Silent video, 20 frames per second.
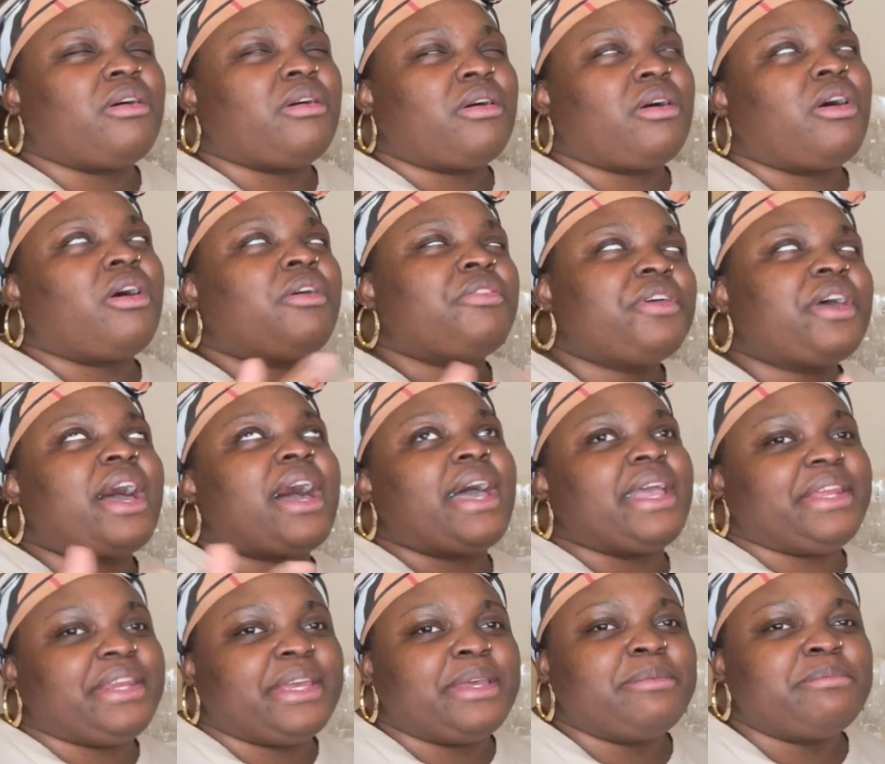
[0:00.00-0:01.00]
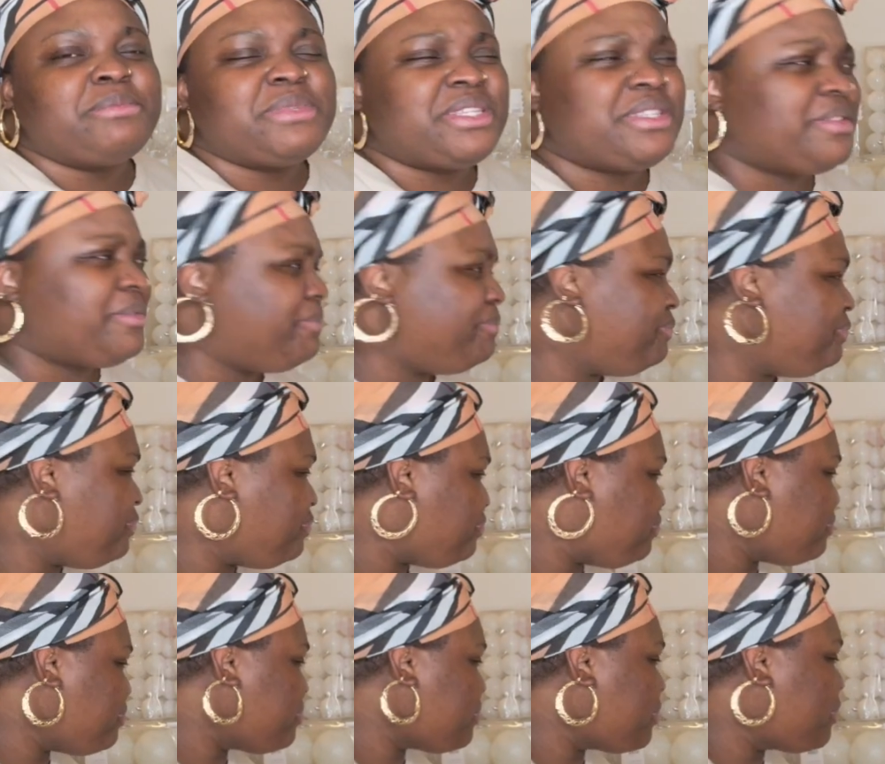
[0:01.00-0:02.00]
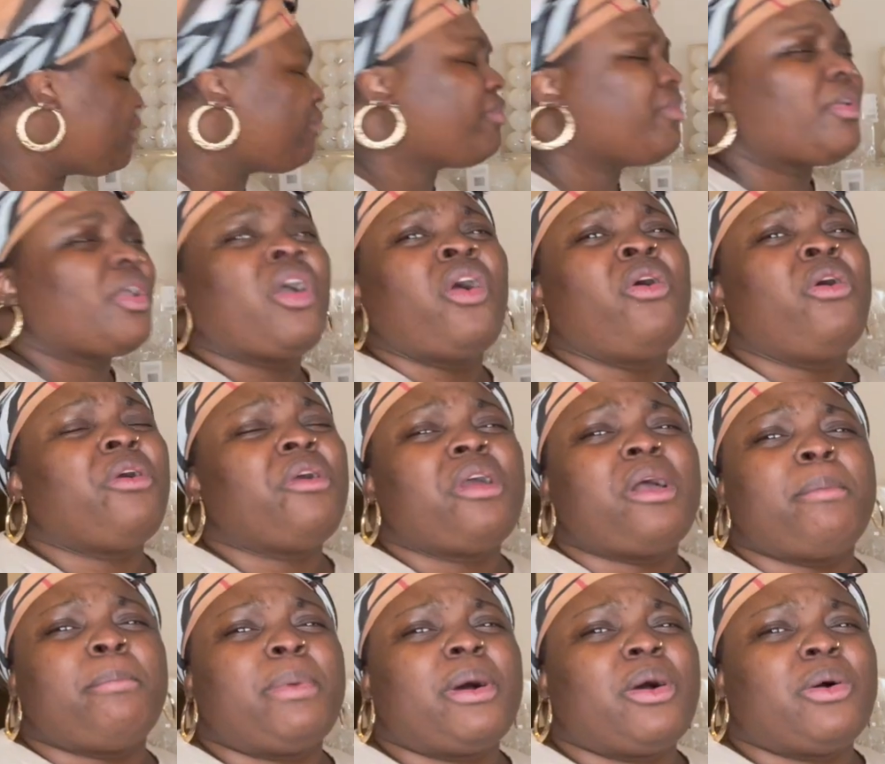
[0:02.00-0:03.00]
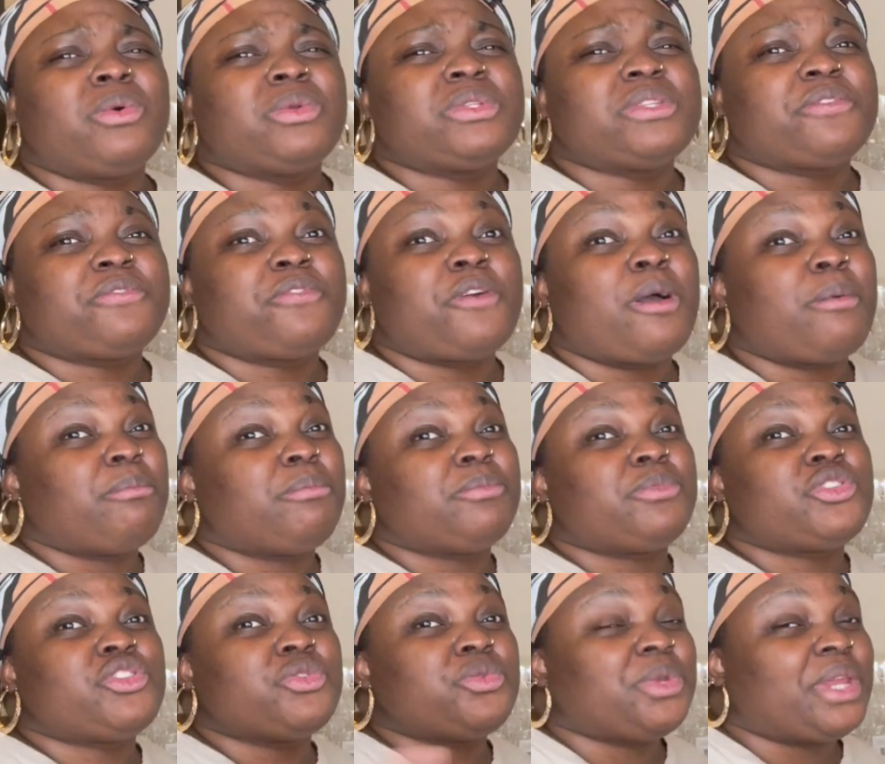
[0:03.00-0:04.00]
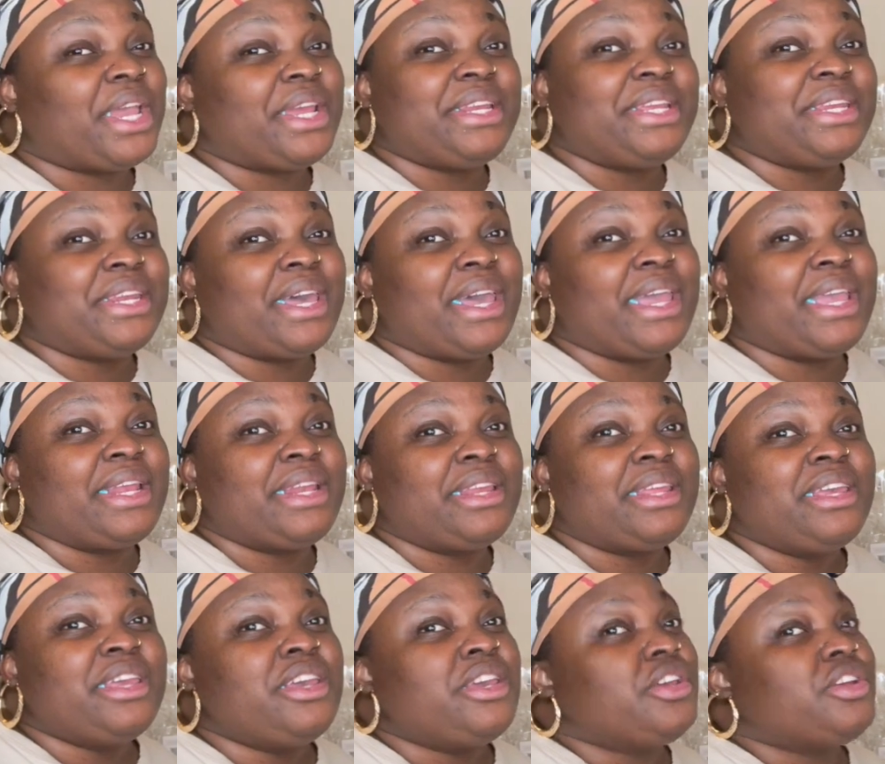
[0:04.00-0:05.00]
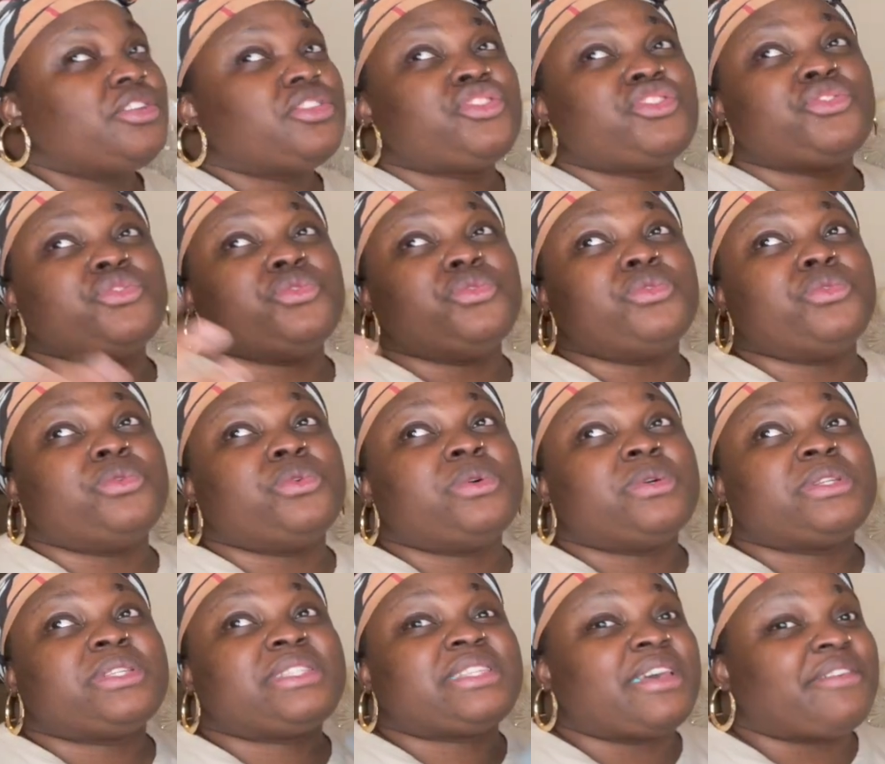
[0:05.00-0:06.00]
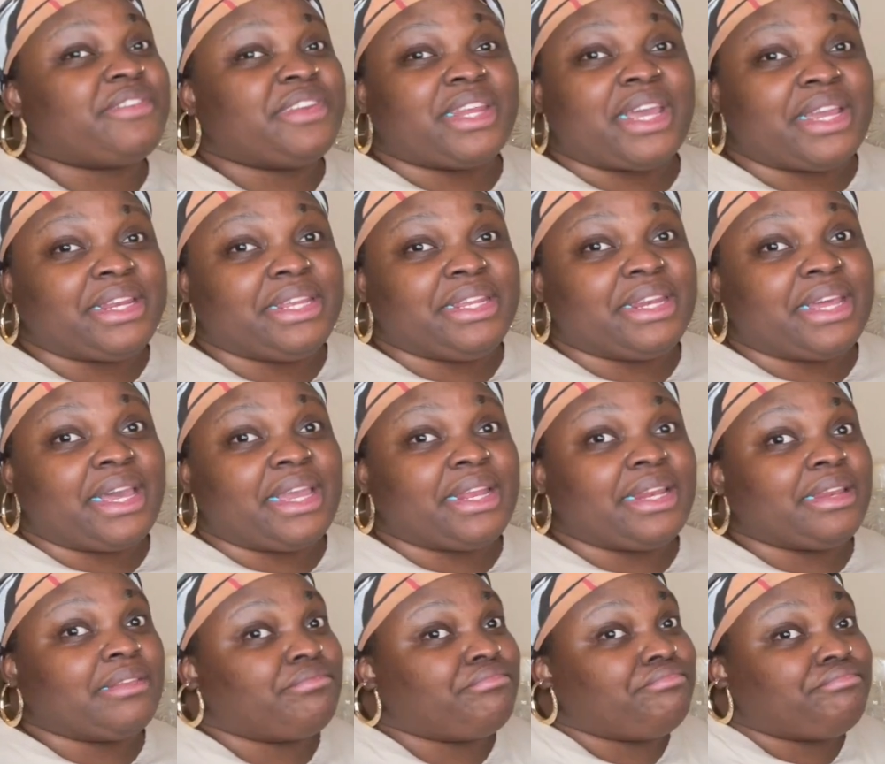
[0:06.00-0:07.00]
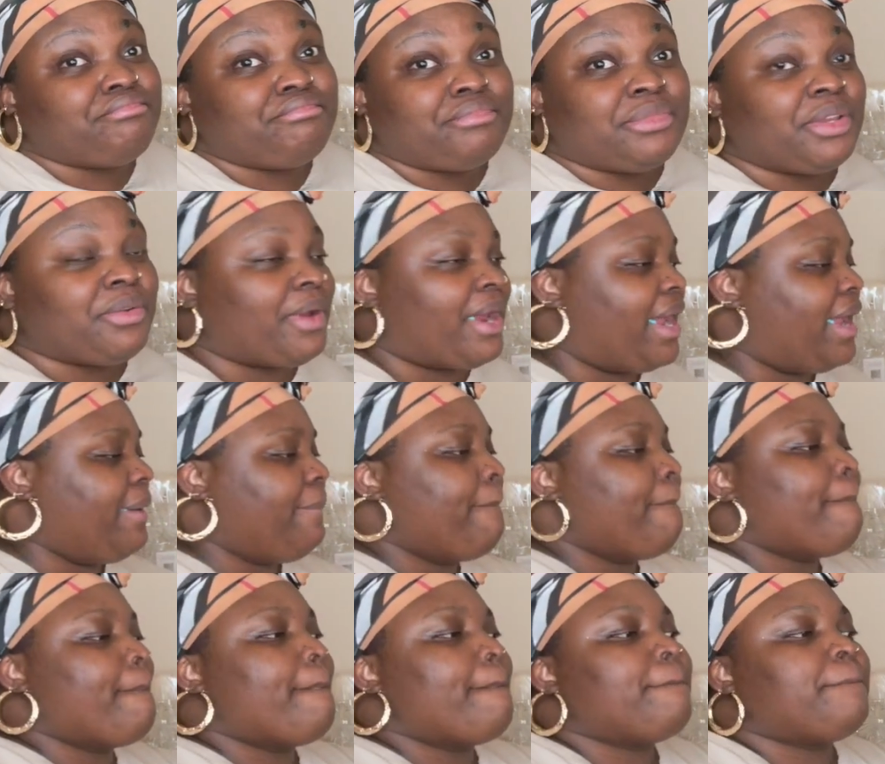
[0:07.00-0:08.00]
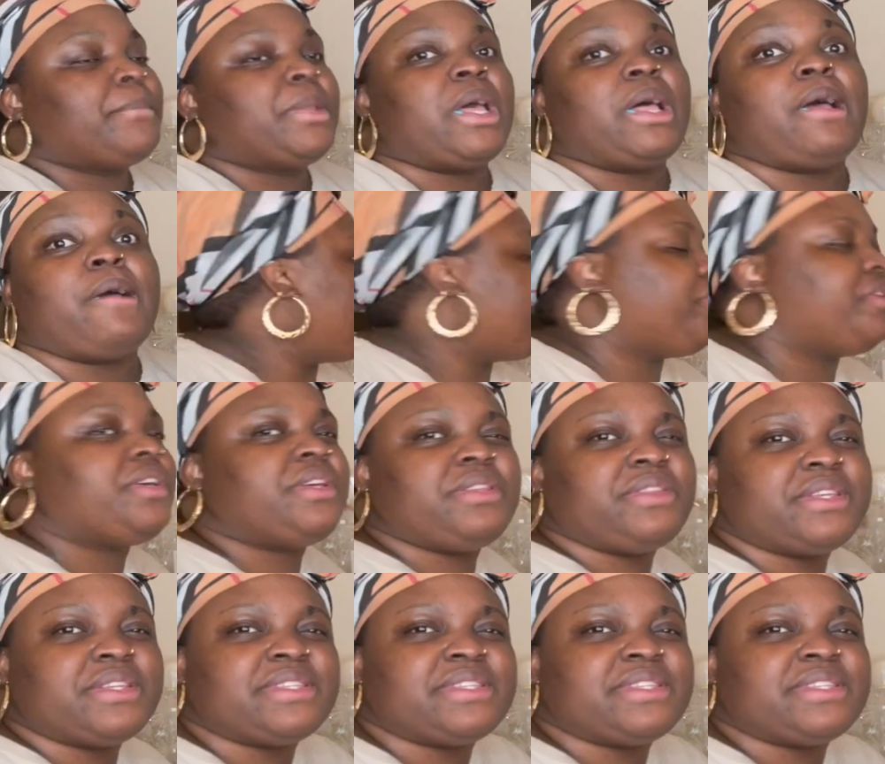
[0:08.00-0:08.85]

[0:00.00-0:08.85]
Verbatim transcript: All the items are about from 2.99 to 7.99 right uh, or the the